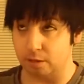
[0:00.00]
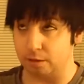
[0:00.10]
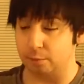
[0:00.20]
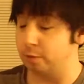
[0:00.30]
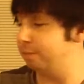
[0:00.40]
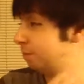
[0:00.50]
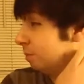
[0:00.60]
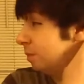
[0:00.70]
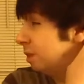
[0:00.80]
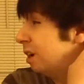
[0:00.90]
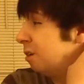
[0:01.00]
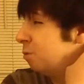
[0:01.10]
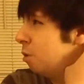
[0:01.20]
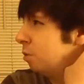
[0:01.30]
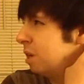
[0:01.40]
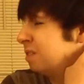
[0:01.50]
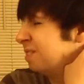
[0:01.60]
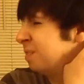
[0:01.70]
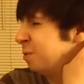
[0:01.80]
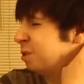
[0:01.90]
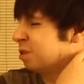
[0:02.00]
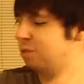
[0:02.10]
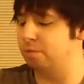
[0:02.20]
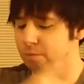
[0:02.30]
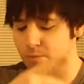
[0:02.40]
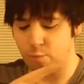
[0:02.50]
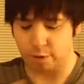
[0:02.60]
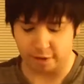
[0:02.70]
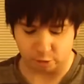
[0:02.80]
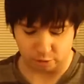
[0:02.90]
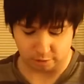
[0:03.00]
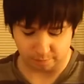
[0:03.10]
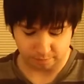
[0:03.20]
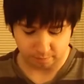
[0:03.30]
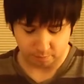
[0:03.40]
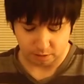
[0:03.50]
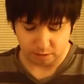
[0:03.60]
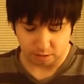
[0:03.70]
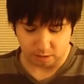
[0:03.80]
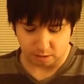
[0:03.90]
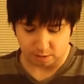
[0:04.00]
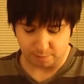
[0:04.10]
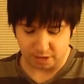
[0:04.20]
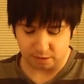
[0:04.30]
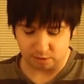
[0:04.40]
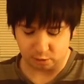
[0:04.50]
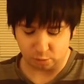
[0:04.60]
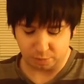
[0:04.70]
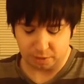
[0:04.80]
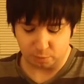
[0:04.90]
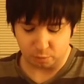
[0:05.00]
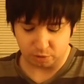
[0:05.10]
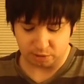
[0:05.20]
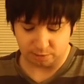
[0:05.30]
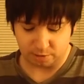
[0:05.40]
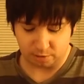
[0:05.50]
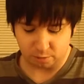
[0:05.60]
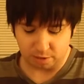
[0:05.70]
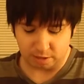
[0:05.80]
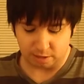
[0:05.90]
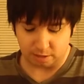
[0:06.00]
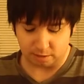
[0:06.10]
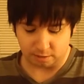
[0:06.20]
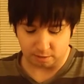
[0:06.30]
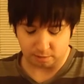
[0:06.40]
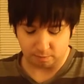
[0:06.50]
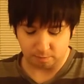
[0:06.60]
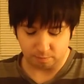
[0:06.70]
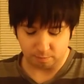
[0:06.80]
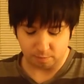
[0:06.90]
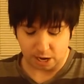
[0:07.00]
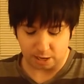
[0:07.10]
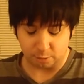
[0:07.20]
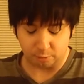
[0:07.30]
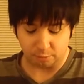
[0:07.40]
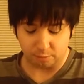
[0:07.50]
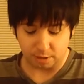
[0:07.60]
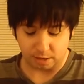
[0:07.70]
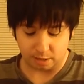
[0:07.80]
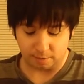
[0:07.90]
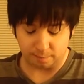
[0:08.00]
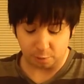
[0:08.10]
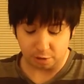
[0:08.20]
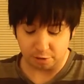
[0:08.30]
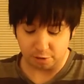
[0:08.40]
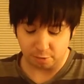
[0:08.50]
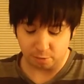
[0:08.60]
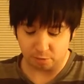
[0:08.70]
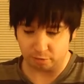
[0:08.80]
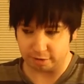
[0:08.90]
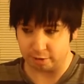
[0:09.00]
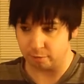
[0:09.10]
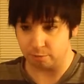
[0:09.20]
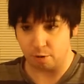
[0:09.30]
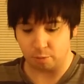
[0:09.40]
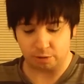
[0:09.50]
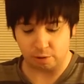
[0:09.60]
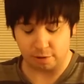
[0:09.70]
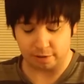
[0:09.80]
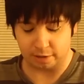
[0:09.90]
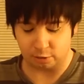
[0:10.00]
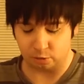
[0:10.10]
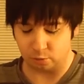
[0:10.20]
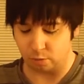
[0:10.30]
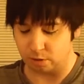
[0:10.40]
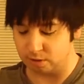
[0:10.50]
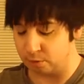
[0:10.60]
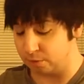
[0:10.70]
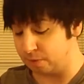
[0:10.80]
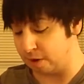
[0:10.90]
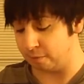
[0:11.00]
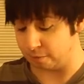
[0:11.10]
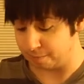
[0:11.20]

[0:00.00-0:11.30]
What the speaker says: different. Well, not different, just one extra. Asexual people was 0, and and for unknown, like, I don't know what their orientations was, that was 5 of